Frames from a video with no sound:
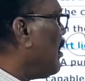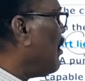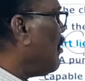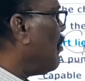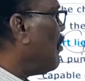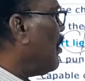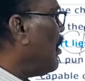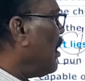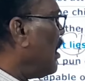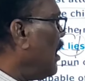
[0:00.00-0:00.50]
you know,
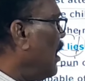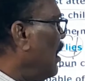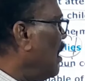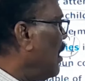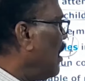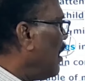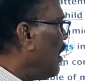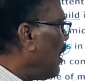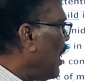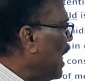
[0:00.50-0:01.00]
he
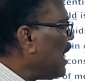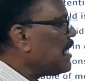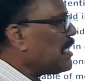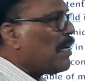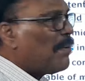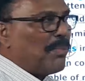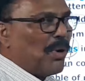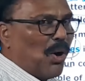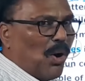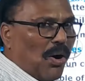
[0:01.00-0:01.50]
lies
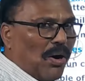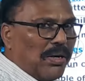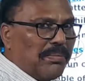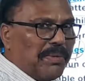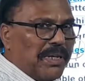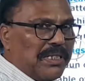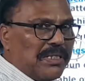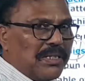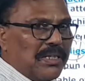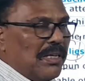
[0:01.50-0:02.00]
abroad
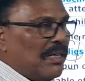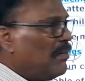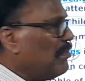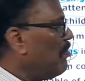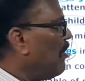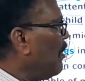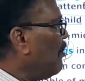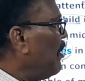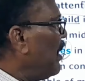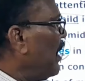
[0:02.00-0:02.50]
means,
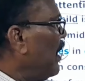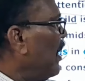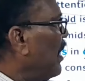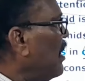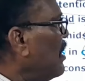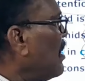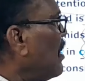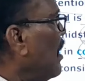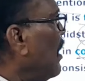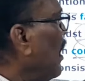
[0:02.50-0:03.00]
one meaning
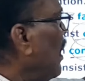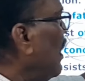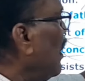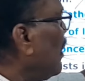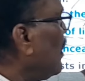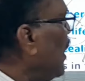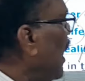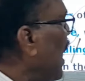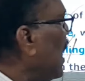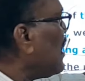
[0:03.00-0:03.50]
is, he
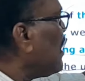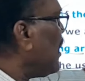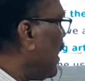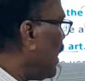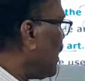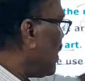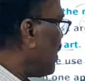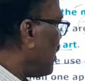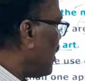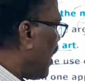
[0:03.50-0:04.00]
takes
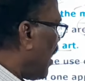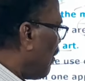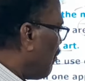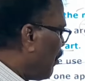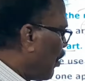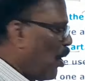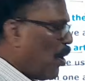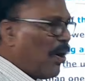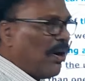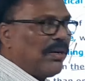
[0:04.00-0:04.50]
rest
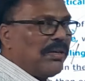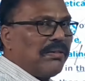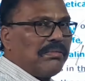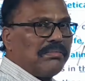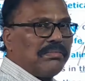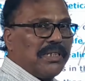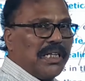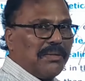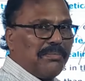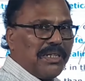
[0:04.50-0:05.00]
abroad,
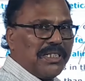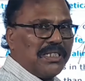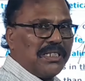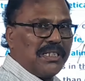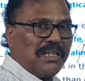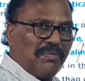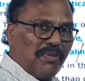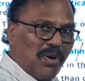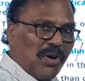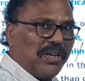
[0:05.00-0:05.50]
that means in
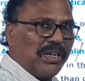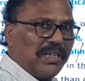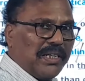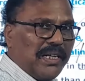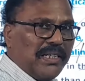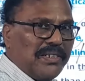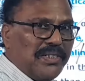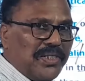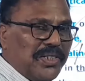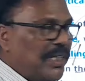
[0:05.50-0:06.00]
the foreign
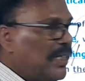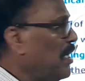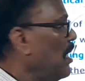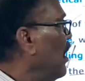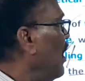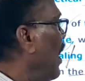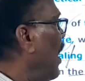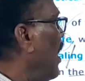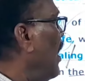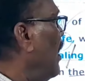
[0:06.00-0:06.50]
country,
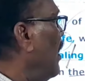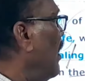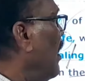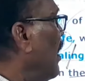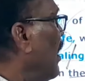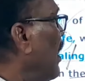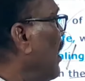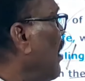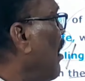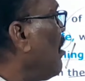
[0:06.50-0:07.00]
and
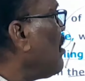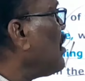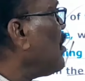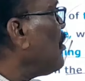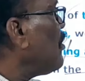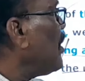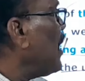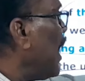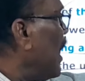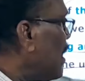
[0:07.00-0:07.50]
he also
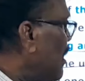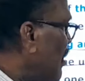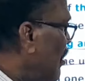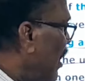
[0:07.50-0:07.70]
tells